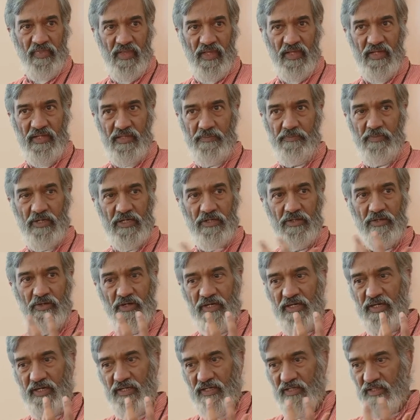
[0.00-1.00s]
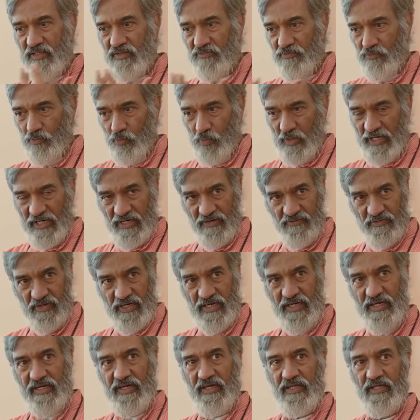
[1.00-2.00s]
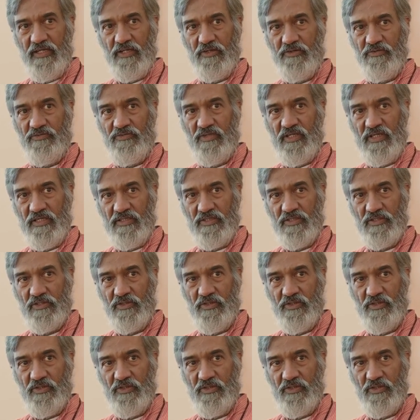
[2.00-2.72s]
Yeah, but to read a wide variety of things.